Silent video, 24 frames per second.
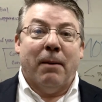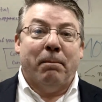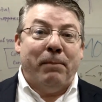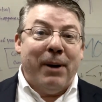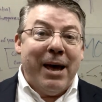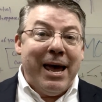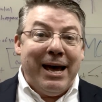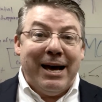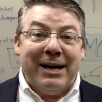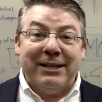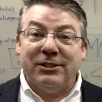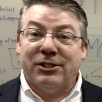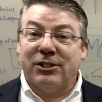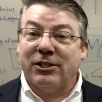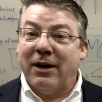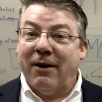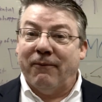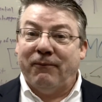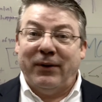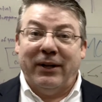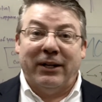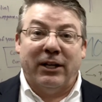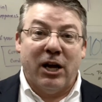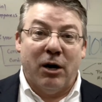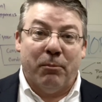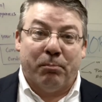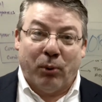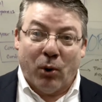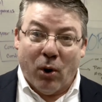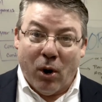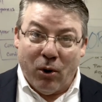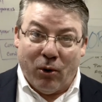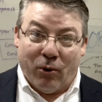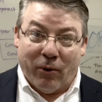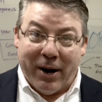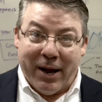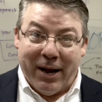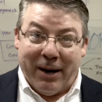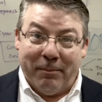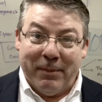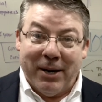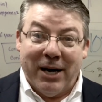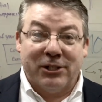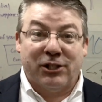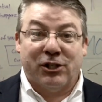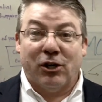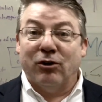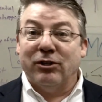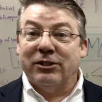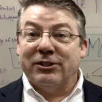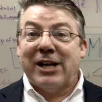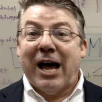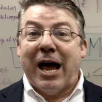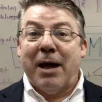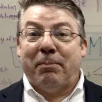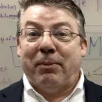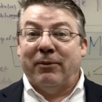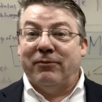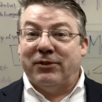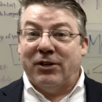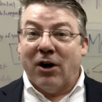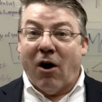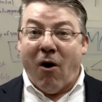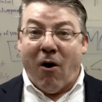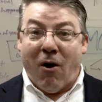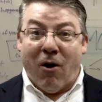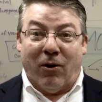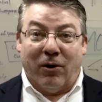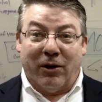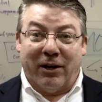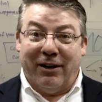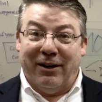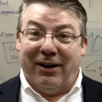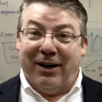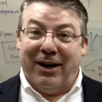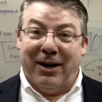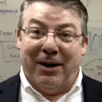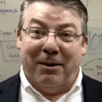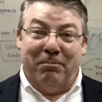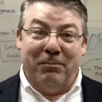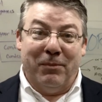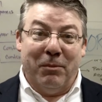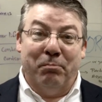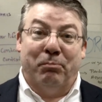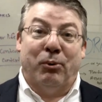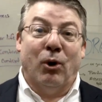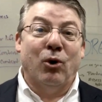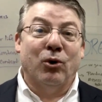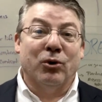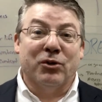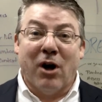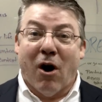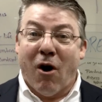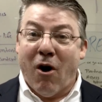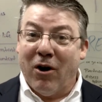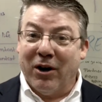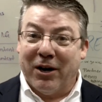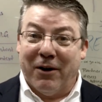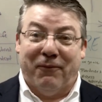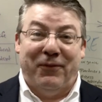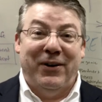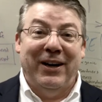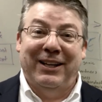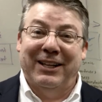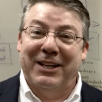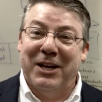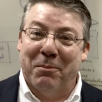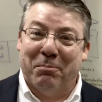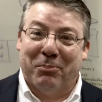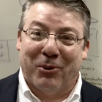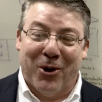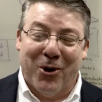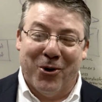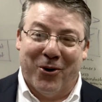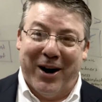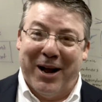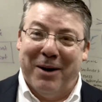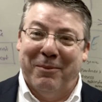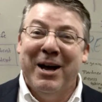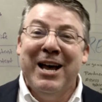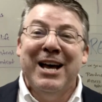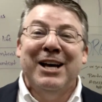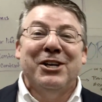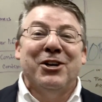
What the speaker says: Pets, affiliate program. A certain type of dog, bulldog, affiliate program.